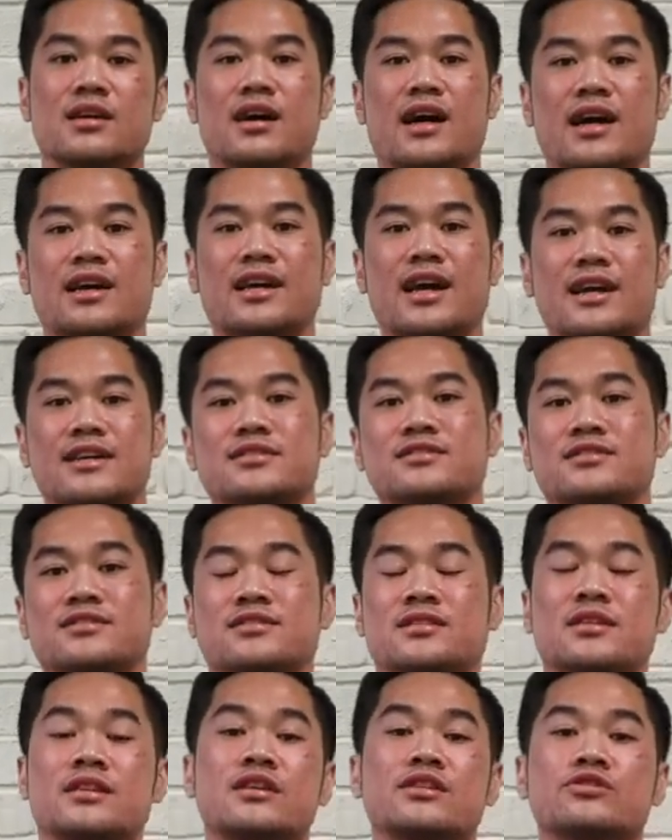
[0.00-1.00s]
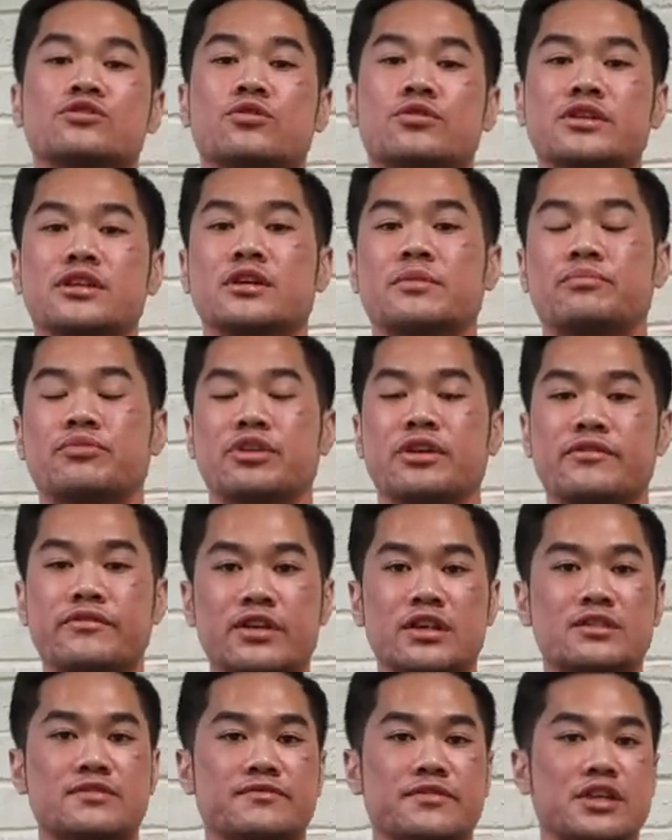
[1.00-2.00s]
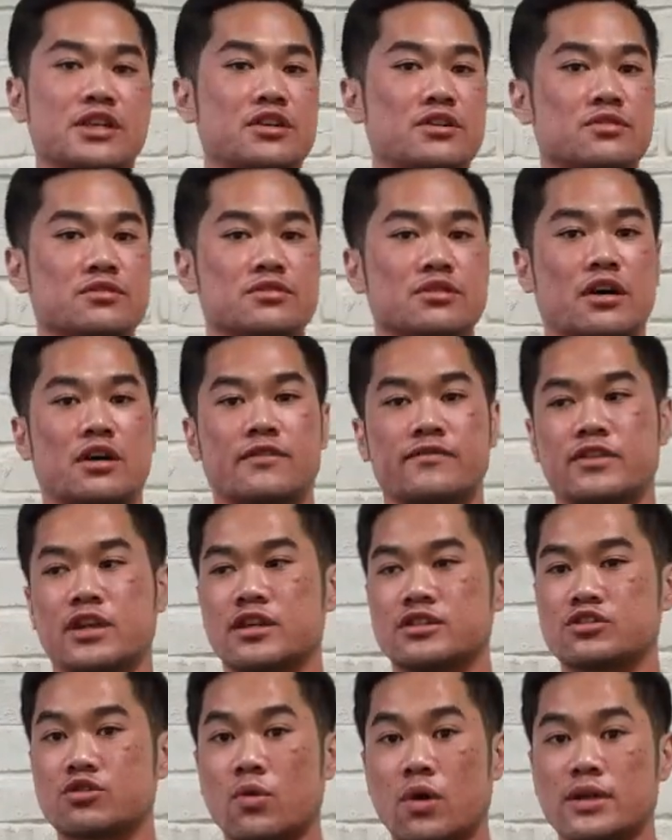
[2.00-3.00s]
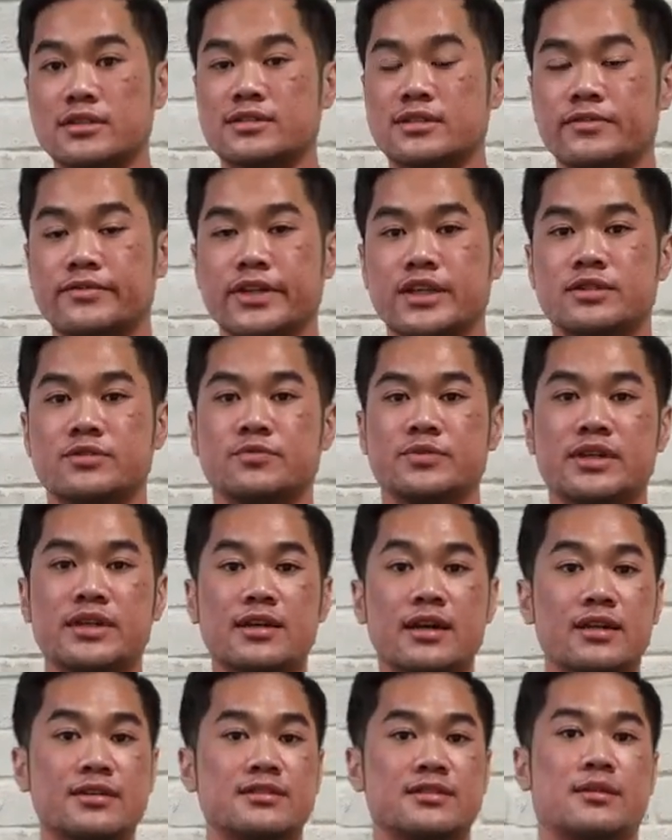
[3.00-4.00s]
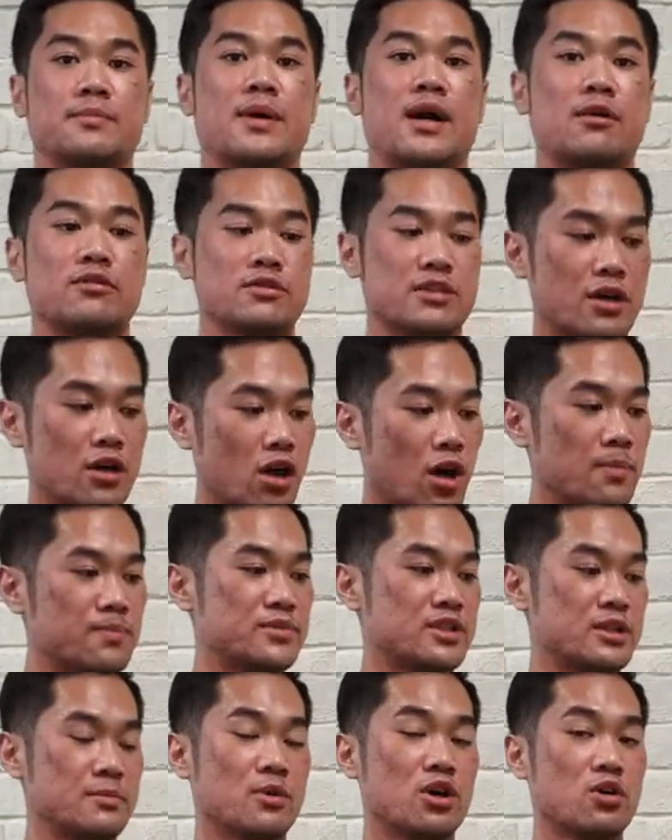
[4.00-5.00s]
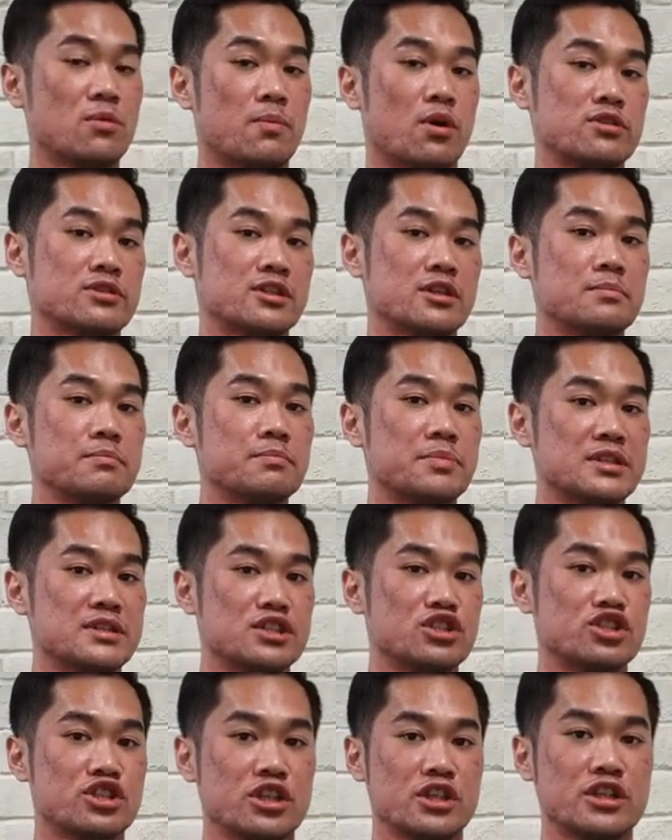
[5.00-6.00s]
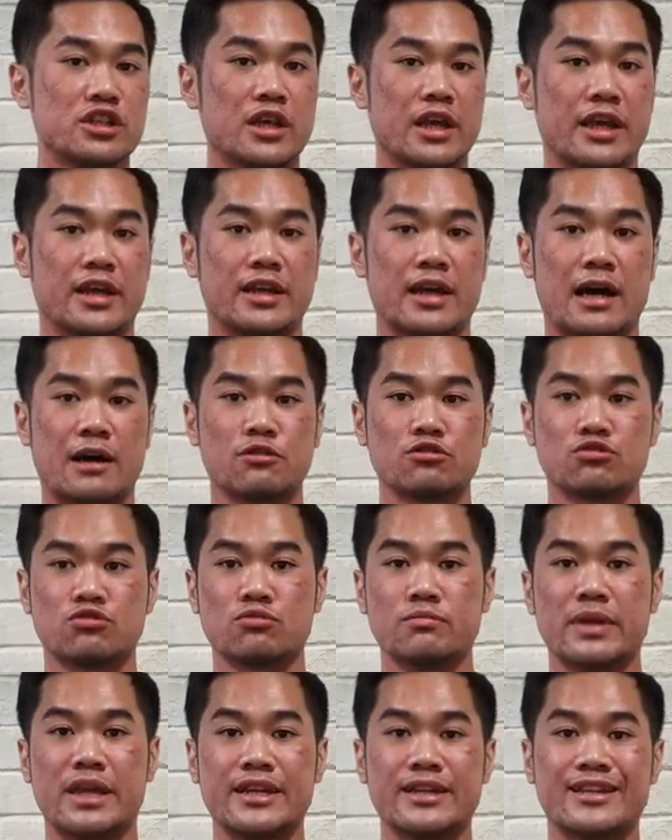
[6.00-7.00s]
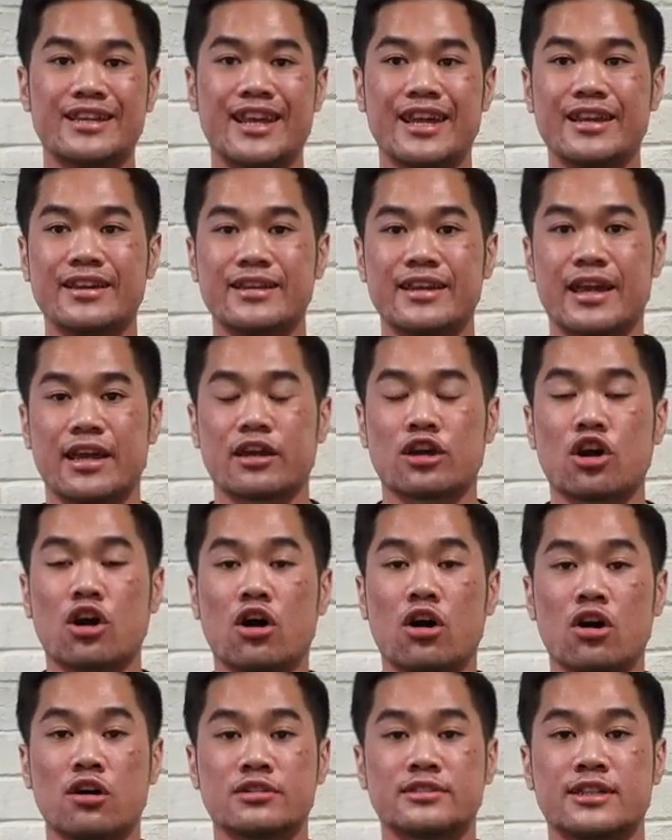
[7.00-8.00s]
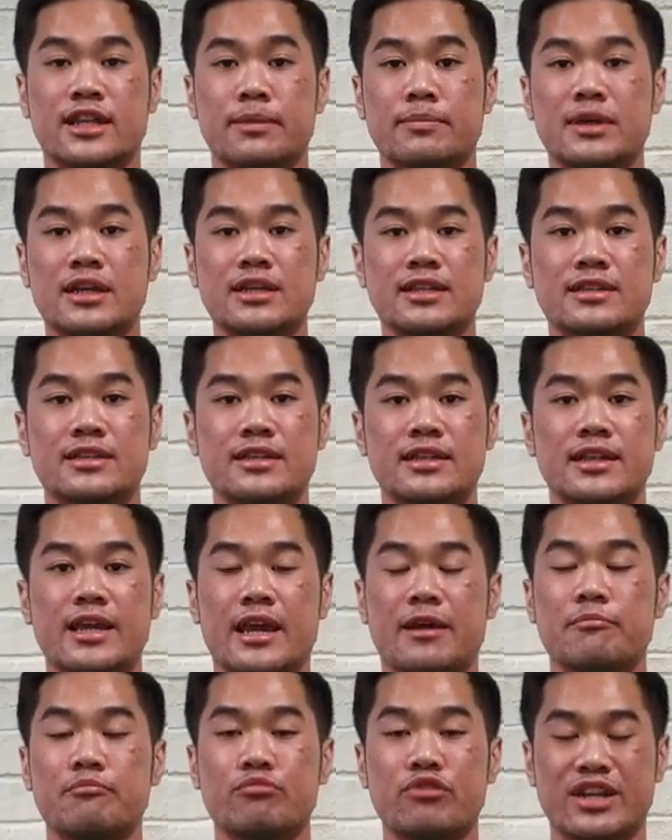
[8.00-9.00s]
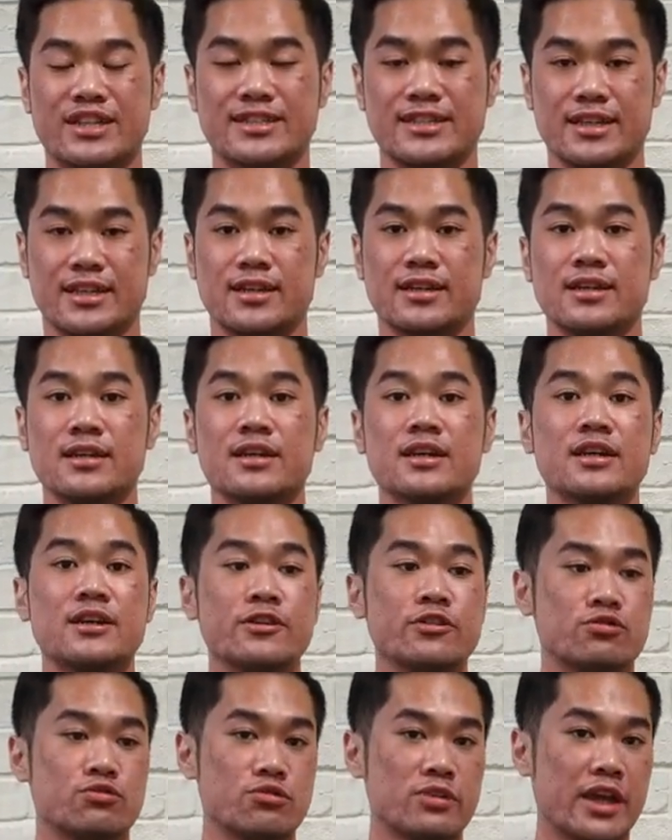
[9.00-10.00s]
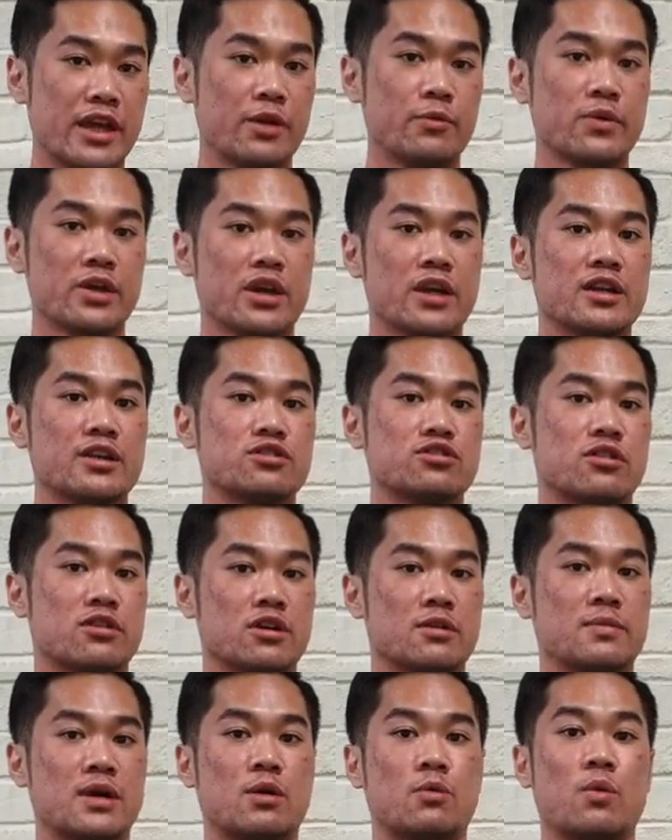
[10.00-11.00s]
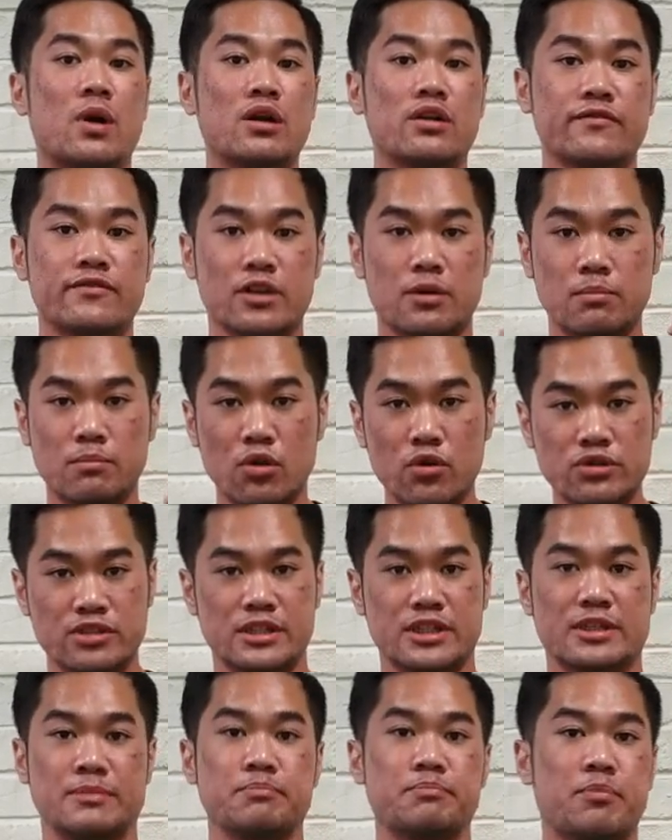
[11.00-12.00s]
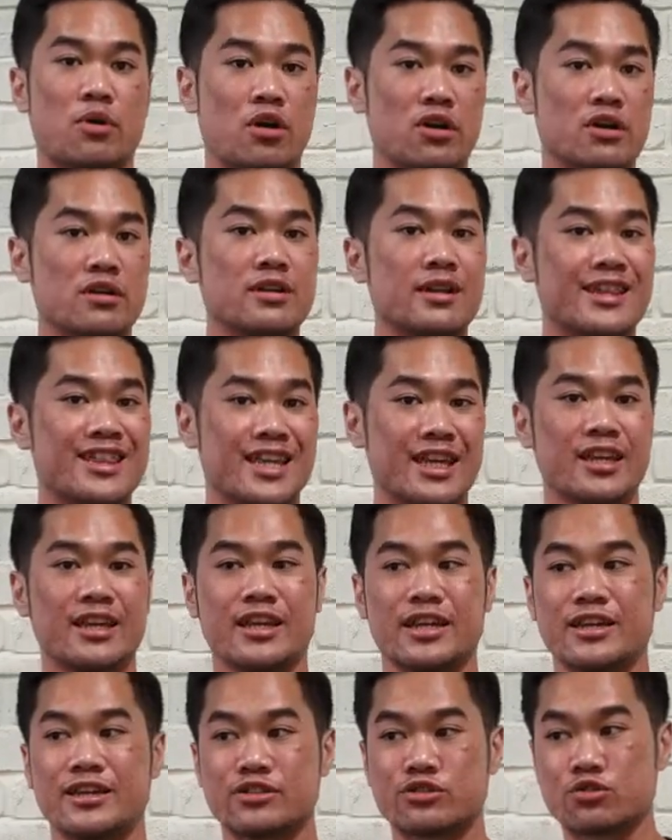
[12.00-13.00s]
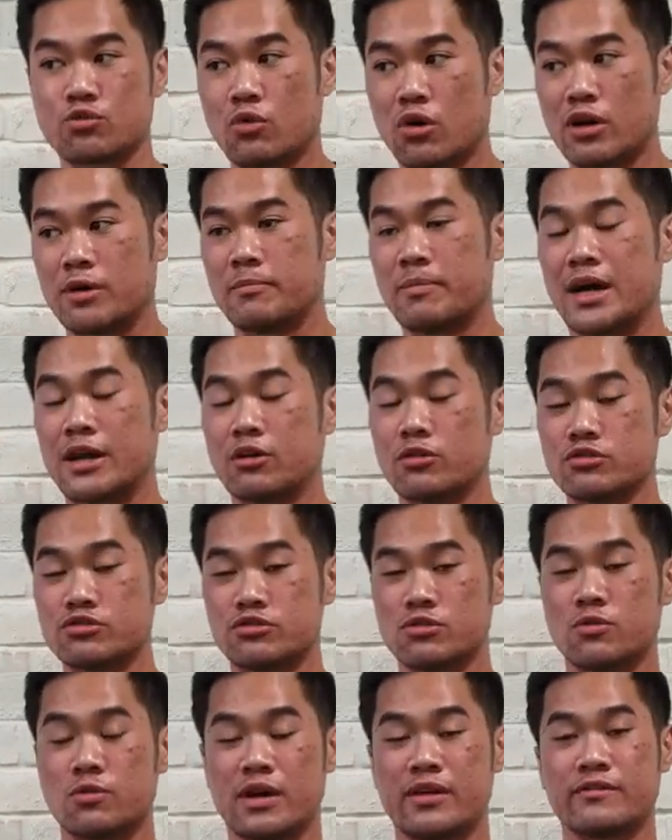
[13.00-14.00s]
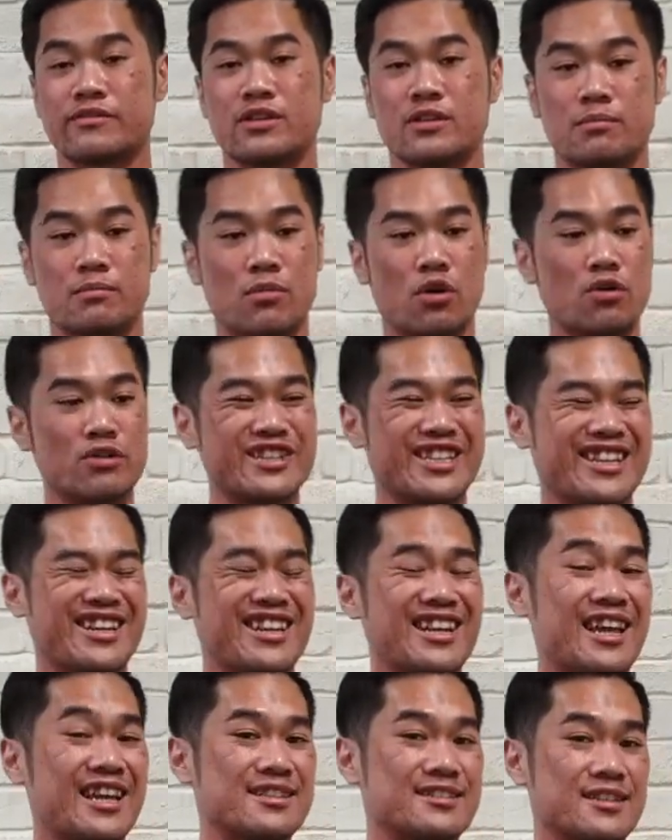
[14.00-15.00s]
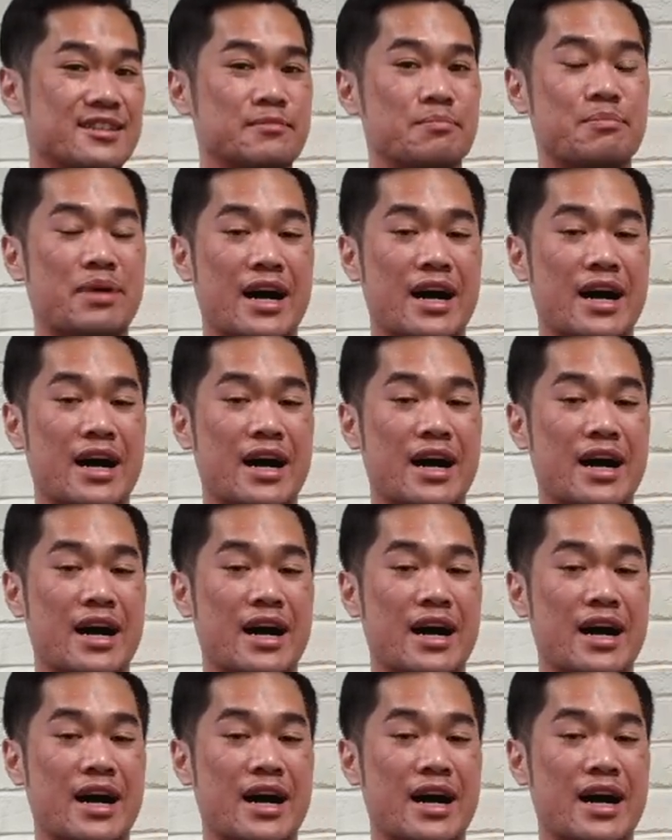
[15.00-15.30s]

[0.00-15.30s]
Hi guys, so in the previous videos of the squat series, we learned about the optimal bottom position and how to maintain that core stability and bracing. Today, we're going to talk about one of the most important things in a squat, but also one of the more neglected